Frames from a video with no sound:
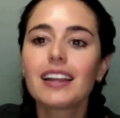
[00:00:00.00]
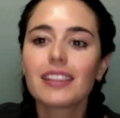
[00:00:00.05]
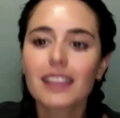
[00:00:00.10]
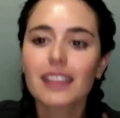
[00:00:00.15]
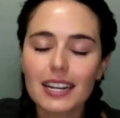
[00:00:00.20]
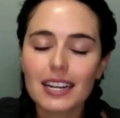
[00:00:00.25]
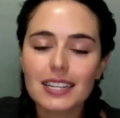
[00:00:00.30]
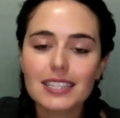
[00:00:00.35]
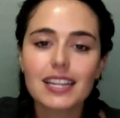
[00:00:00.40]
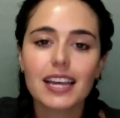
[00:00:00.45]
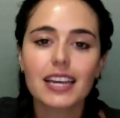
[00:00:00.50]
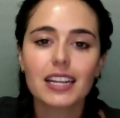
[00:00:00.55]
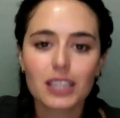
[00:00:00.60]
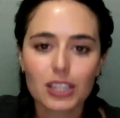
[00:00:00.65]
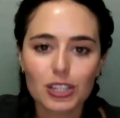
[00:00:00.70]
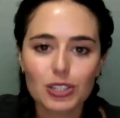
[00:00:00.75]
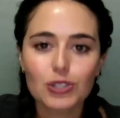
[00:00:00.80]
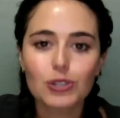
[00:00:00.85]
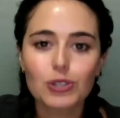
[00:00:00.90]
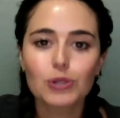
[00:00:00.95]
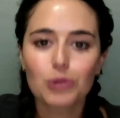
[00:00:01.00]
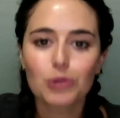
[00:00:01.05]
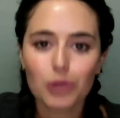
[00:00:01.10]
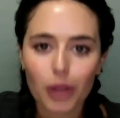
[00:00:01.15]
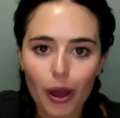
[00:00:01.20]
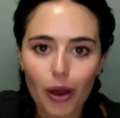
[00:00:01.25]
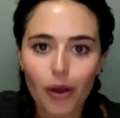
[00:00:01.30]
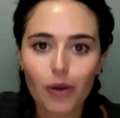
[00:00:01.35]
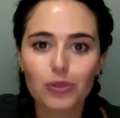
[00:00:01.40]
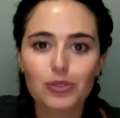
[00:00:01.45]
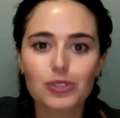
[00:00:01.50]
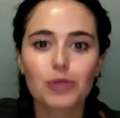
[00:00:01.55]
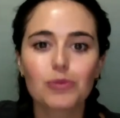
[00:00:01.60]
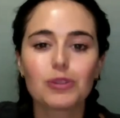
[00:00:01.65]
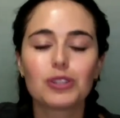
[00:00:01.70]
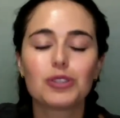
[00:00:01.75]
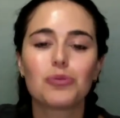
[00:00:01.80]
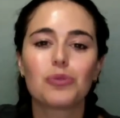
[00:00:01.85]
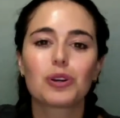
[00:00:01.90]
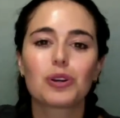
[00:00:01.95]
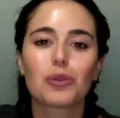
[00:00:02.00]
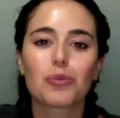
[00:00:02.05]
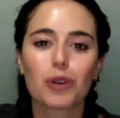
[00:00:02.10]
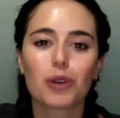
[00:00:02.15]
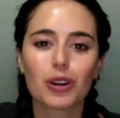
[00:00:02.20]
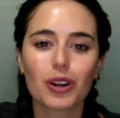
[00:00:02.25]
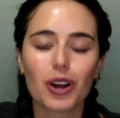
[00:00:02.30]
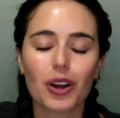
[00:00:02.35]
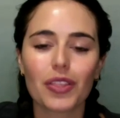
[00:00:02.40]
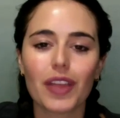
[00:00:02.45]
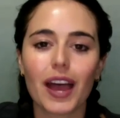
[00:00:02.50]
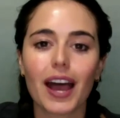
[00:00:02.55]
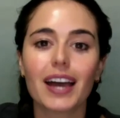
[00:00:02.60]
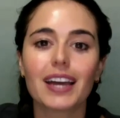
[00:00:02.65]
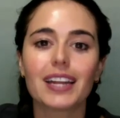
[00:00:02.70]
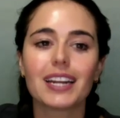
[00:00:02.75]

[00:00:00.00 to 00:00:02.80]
That is likely too low. So we do want to work on that.